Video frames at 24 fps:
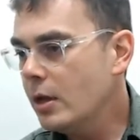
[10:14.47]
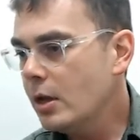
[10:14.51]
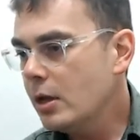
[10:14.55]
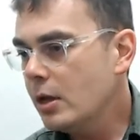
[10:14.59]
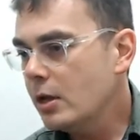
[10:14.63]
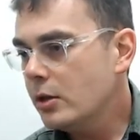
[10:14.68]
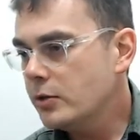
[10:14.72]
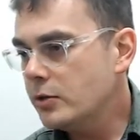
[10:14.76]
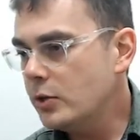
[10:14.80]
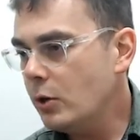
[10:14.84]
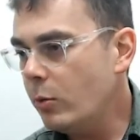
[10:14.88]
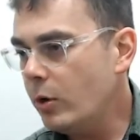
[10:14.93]

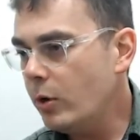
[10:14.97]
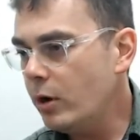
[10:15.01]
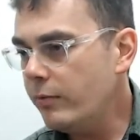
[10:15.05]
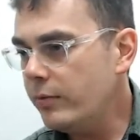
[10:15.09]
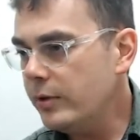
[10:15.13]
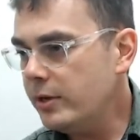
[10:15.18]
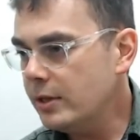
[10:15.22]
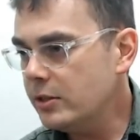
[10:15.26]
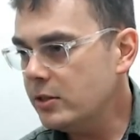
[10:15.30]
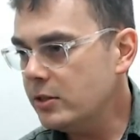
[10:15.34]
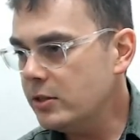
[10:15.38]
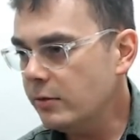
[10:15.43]
so what have we
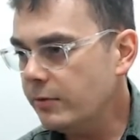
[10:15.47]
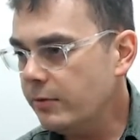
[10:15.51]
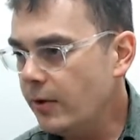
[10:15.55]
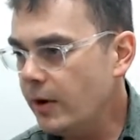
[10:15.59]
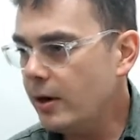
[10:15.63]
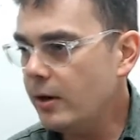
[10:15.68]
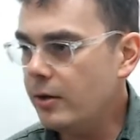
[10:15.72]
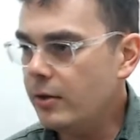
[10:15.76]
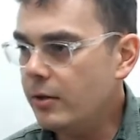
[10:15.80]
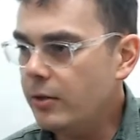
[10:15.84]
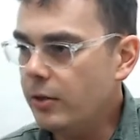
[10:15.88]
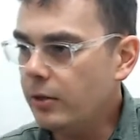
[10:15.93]
done so
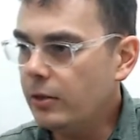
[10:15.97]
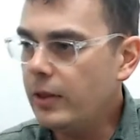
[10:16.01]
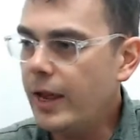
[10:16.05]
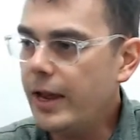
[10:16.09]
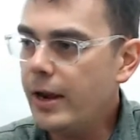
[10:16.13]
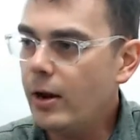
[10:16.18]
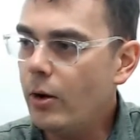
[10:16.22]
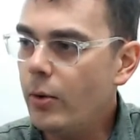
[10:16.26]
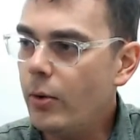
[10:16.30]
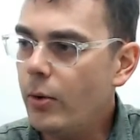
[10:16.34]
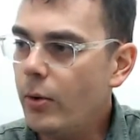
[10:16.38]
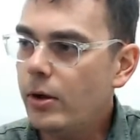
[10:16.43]
far? The light
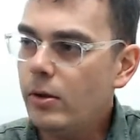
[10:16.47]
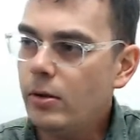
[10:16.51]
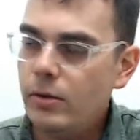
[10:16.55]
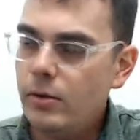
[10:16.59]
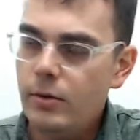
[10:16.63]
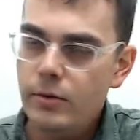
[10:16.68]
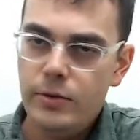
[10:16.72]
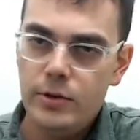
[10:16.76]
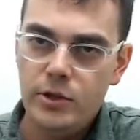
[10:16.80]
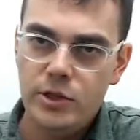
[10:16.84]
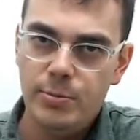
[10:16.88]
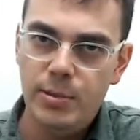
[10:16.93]
oil,
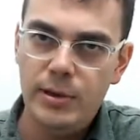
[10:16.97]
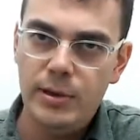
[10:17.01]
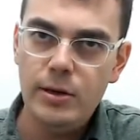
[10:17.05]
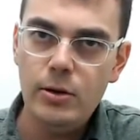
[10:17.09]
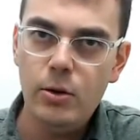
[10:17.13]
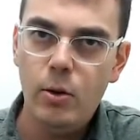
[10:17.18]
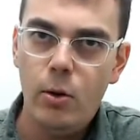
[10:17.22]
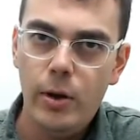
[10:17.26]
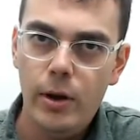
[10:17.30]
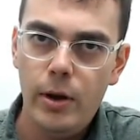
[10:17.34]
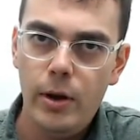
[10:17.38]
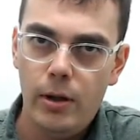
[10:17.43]
the spindle
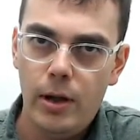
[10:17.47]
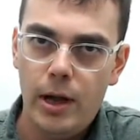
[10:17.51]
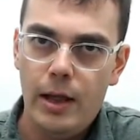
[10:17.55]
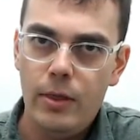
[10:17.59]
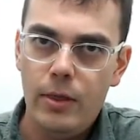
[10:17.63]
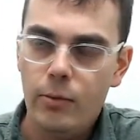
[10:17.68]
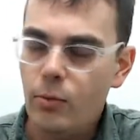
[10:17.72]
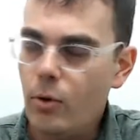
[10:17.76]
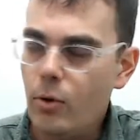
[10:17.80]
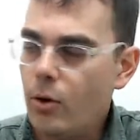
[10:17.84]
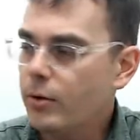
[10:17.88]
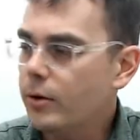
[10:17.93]
oil on the
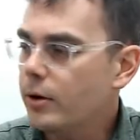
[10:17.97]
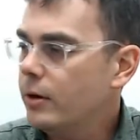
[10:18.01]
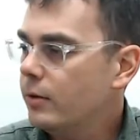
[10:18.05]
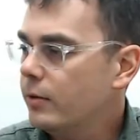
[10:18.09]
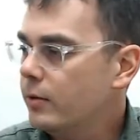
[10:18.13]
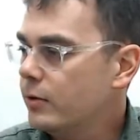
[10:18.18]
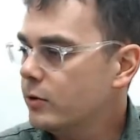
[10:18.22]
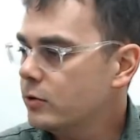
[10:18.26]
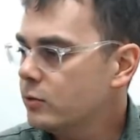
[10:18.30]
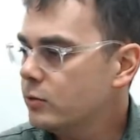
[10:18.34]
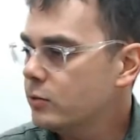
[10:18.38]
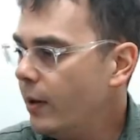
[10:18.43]
rotor.
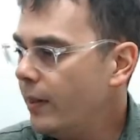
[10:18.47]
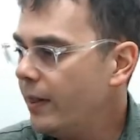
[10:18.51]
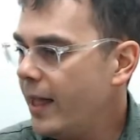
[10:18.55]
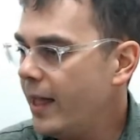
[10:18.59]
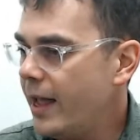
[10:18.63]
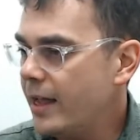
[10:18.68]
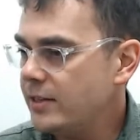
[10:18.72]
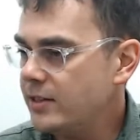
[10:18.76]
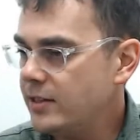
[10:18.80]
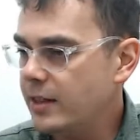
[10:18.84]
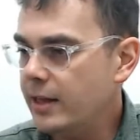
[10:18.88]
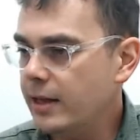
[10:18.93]
There's one
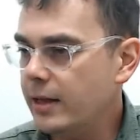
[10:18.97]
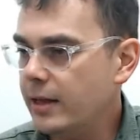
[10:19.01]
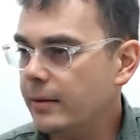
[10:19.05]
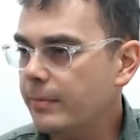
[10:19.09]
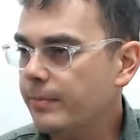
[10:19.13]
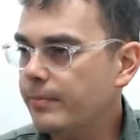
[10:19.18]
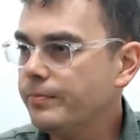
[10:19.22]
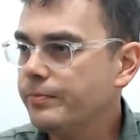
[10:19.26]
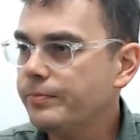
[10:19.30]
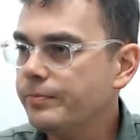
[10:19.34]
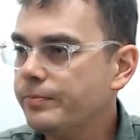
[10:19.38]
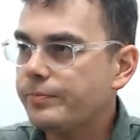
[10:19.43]
last thing.
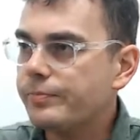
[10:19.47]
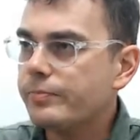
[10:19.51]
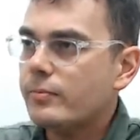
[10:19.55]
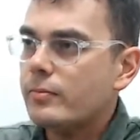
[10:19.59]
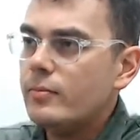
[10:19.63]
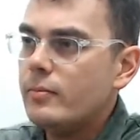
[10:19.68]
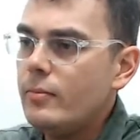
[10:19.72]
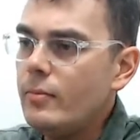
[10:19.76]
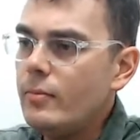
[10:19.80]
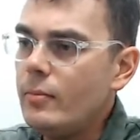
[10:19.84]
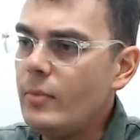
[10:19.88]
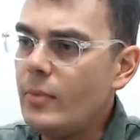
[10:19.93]

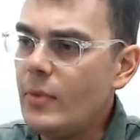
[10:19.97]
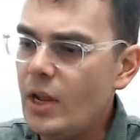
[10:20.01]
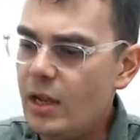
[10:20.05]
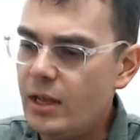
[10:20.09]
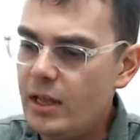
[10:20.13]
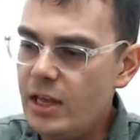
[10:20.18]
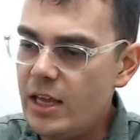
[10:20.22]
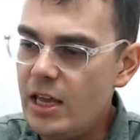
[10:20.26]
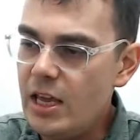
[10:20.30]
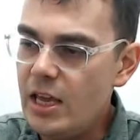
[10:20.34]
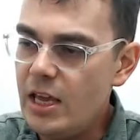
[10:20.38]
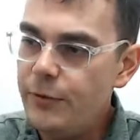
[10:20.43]

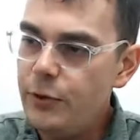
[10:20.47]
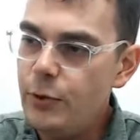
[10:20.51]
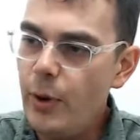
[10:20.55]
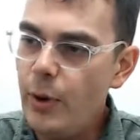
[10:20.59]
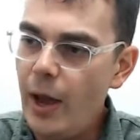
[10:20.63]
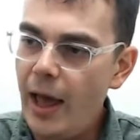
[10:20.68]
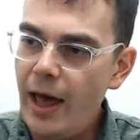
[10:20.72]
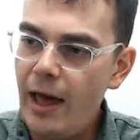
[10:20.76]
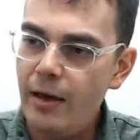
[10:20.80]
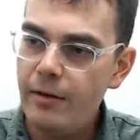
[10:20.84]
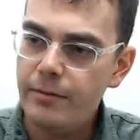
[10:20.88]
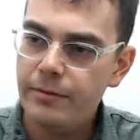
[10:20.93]
If you
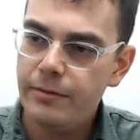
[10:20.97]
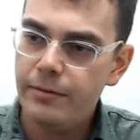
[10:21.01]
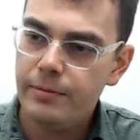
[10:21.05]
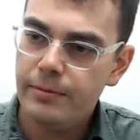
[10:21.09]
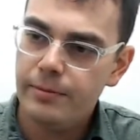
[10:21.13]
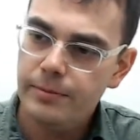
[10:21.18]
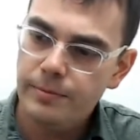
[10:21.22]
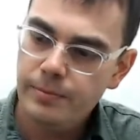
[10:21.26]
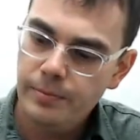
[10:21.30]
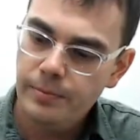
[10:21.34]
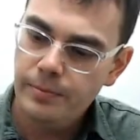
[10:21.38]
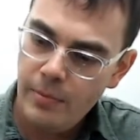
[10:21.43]
have,
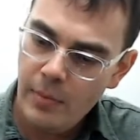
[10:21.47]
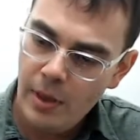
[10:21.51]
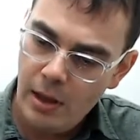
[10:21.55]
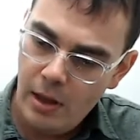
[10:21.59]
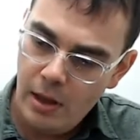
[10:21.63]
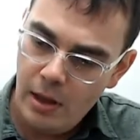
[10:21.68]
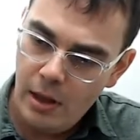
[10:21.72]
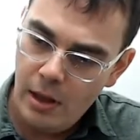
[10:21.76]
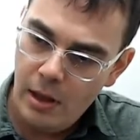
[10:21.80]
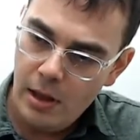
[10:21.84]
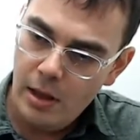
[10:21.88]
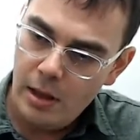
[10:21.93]

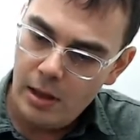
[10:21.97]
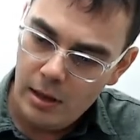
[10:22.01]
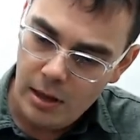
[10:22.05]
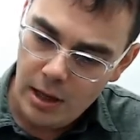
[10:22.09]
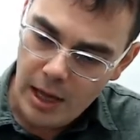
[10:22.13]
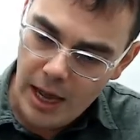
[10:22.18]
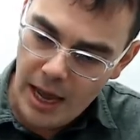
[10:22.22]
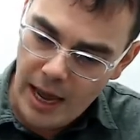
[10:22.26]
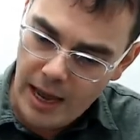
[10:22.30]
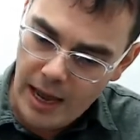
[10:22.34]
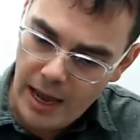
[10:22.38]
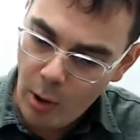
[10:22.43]

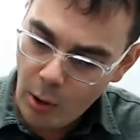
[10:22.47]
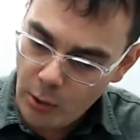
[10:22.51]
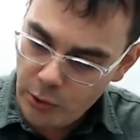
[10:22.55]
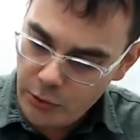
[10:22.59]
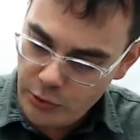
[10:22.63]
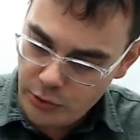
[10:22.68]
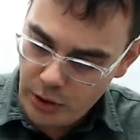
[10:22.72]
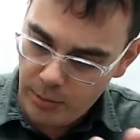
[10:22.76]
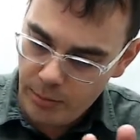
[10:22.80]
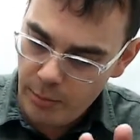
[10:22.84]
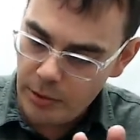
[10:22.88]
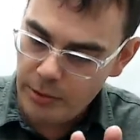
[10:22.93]
and most
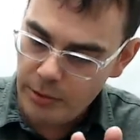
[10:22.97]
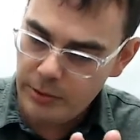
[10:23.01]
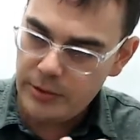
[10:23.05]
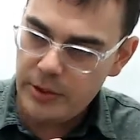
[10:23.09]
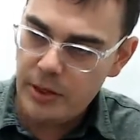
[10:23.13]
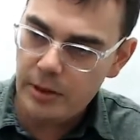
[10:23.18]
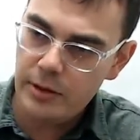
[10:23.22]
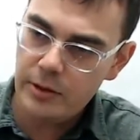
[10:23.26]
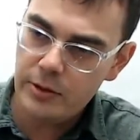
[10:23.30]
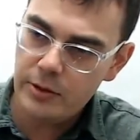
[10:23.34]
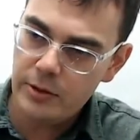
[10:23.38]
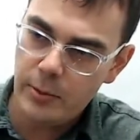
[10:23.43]
trombones are
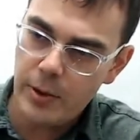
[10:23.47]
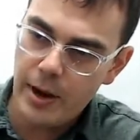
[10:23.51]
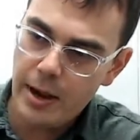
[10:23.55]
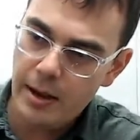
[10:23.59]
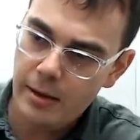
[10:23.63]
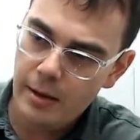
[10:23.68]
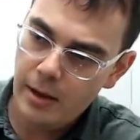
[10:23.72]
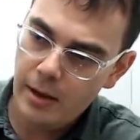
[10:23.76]
this way,